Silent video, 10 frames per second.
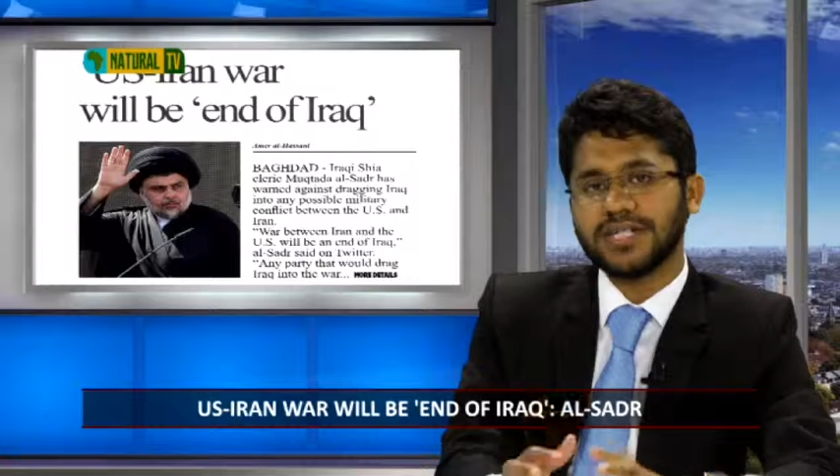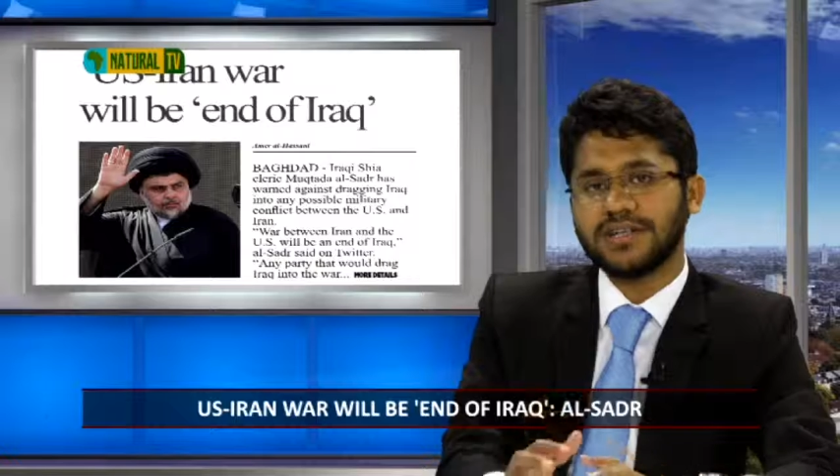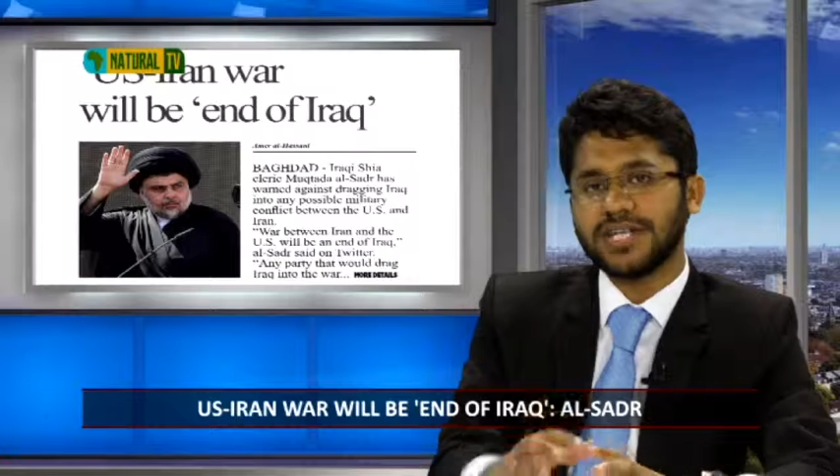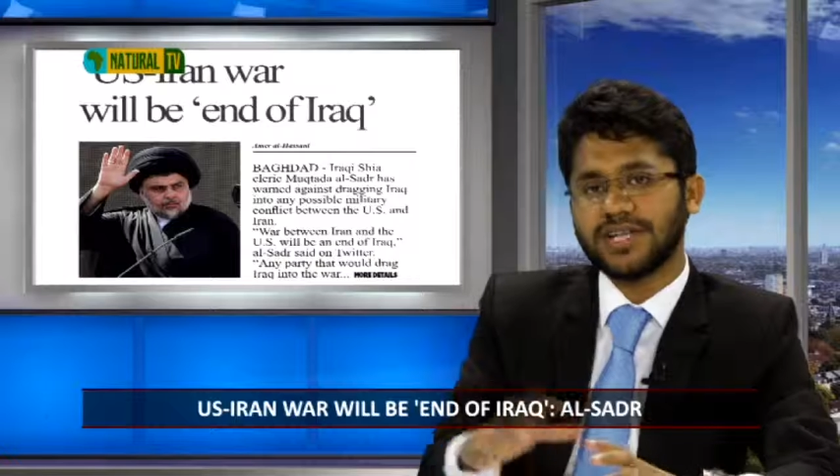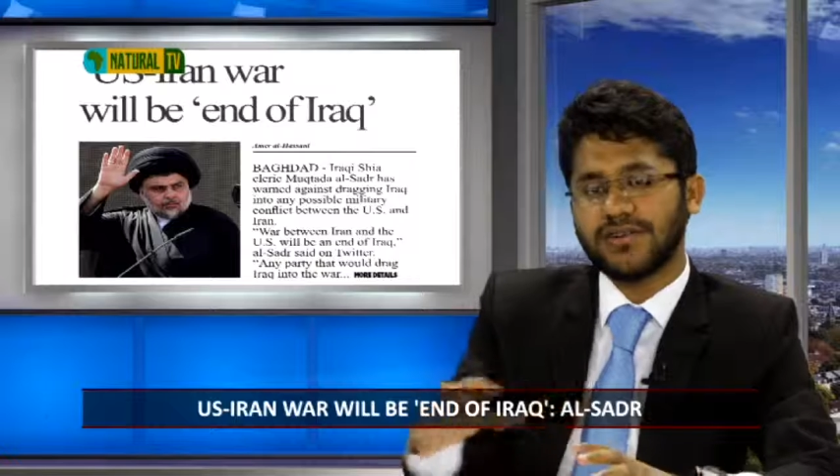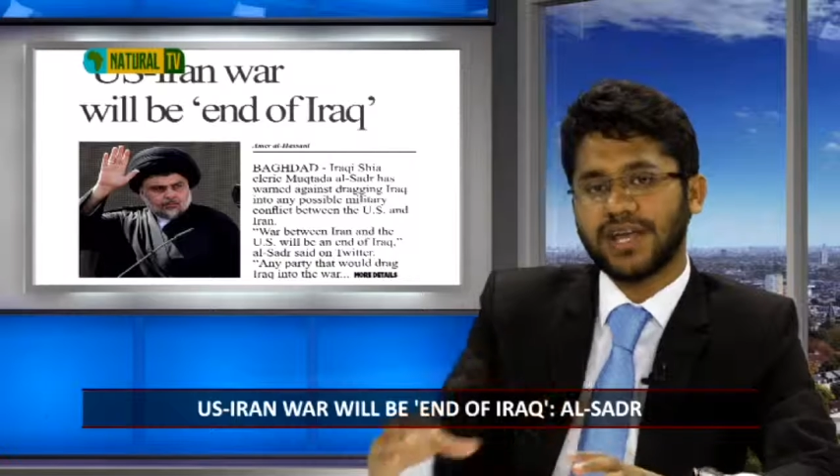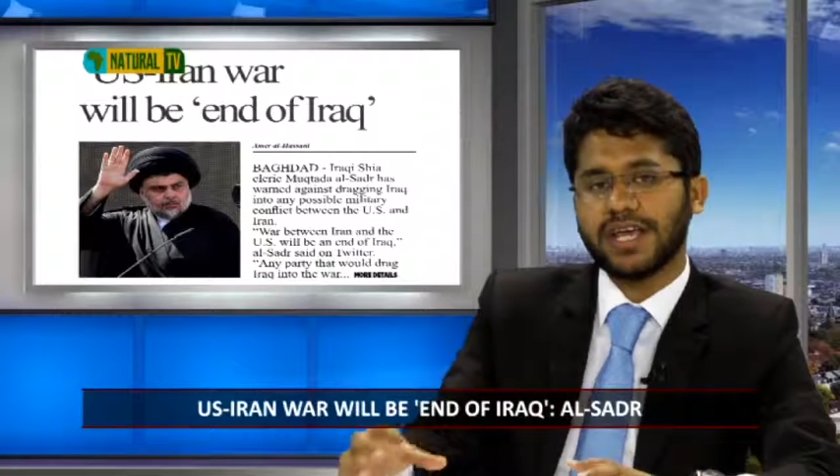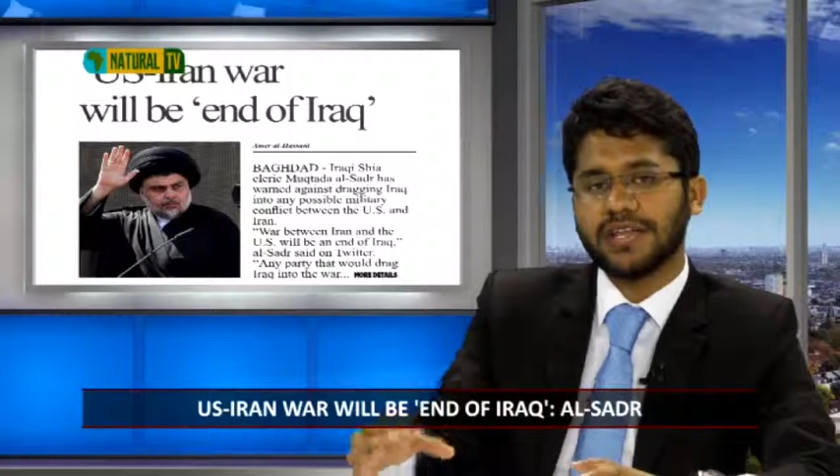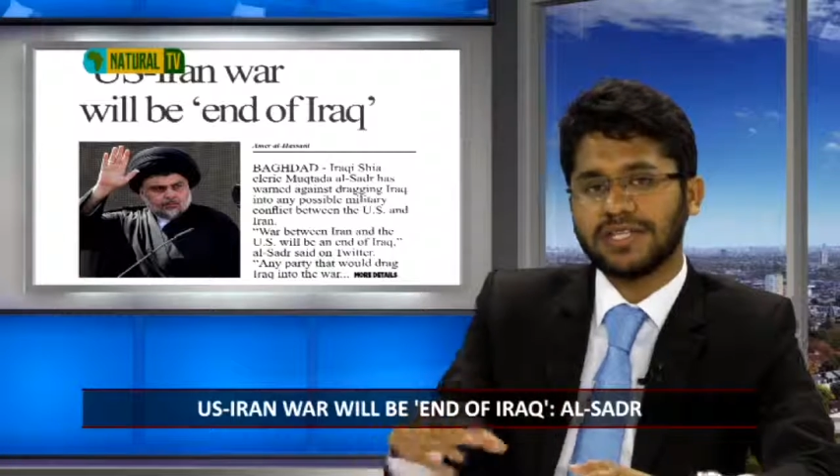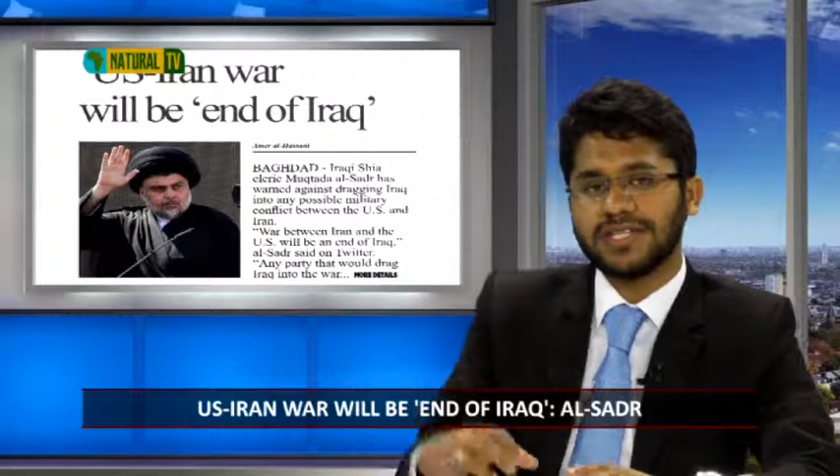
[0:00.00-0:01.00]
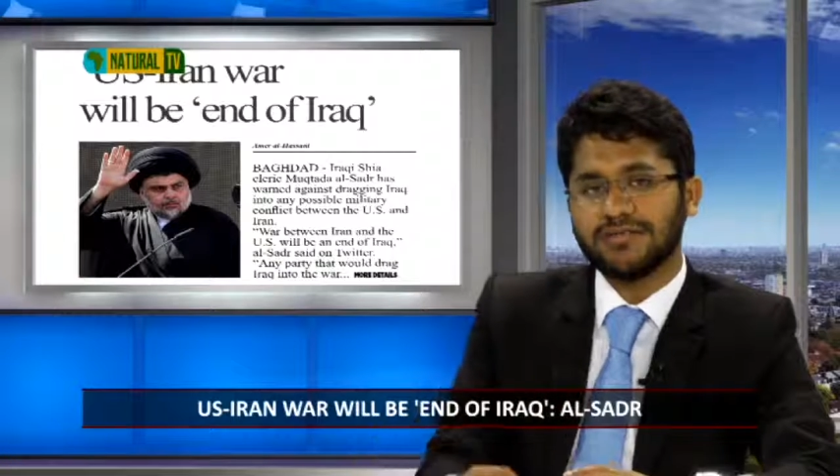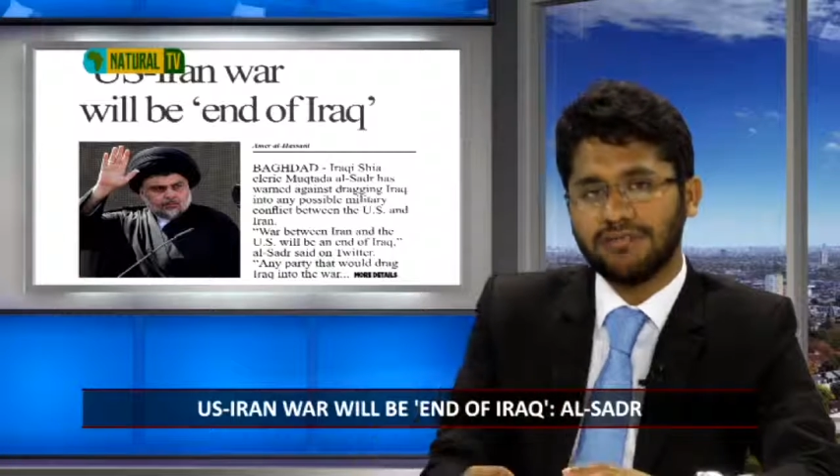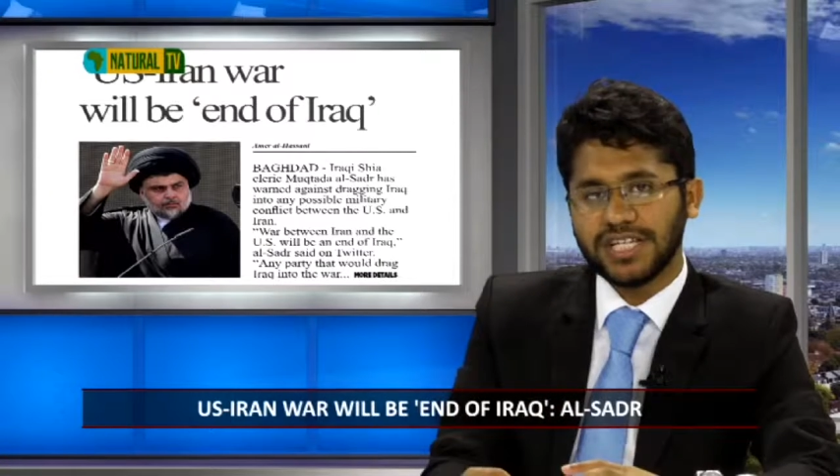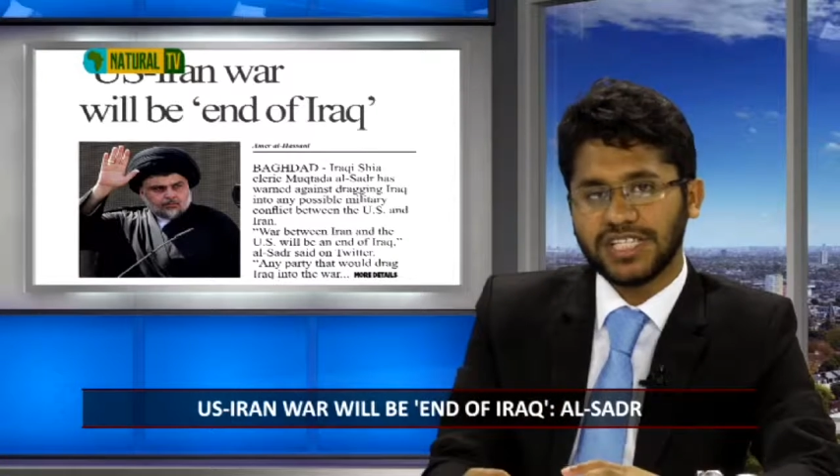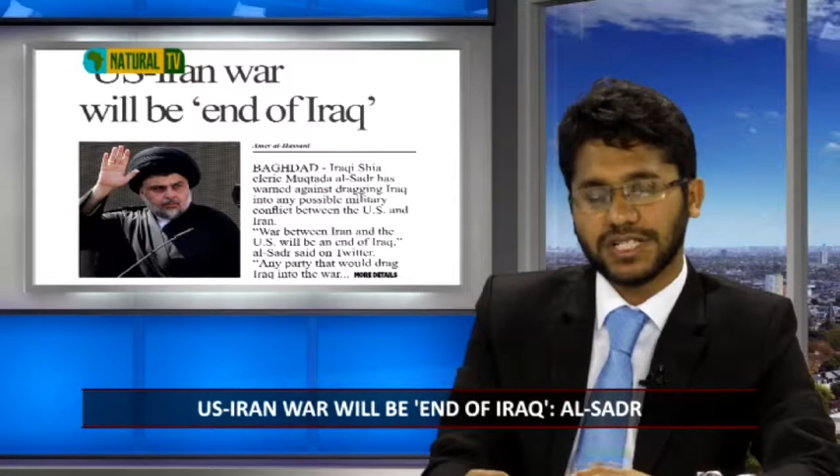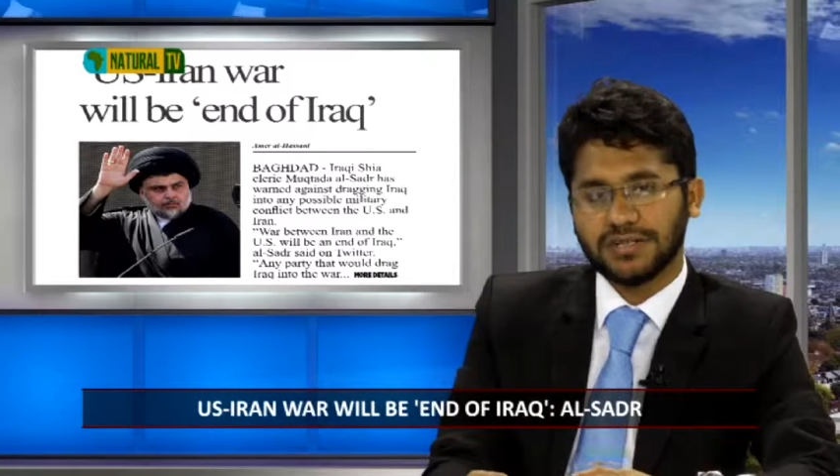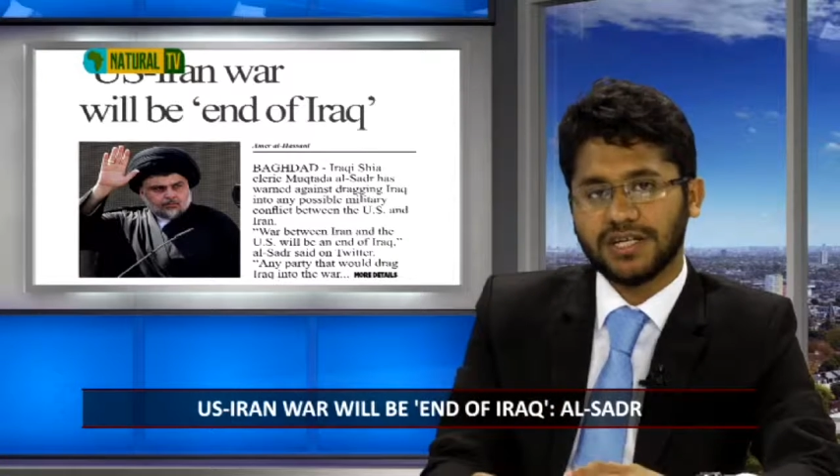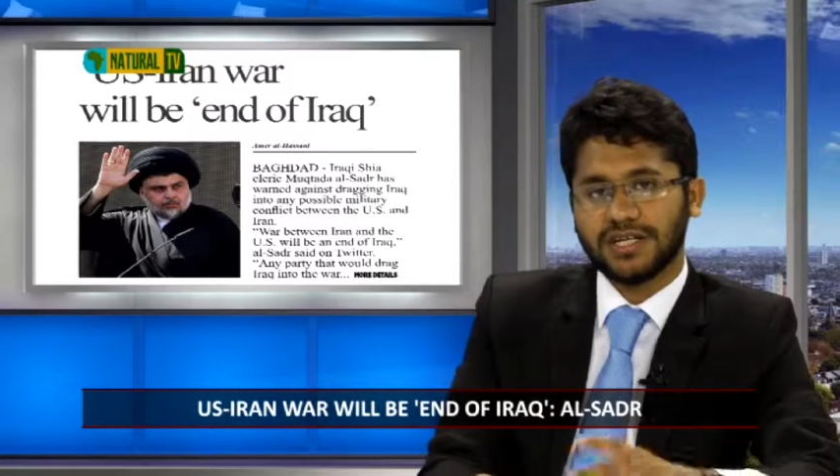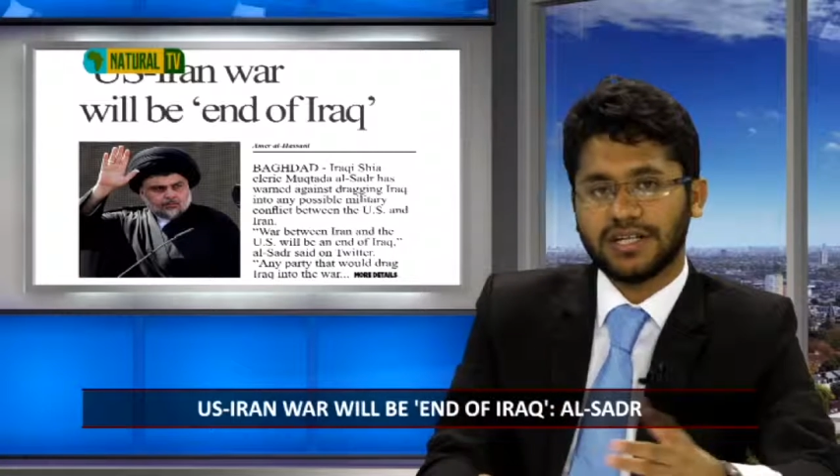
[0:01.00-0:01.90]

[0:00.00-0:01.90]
country in this region.